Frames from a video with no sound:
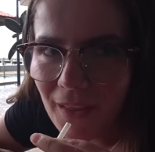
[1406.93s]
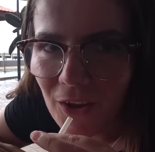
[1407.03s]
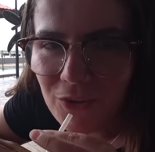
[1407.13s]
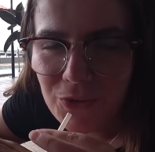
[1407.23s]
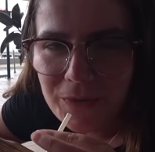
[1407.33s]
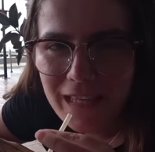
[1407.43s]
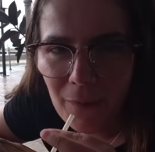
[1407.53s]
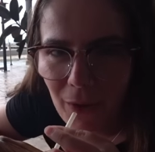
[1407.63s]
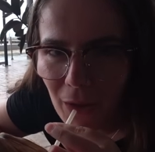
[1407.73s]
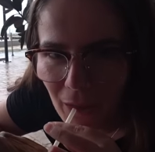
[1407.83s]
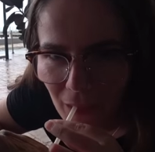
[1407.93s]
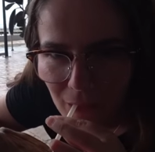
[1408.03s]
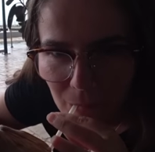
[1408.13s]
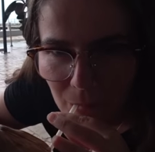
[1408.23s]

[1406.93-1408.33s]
Not too sour. Ice cream. Good.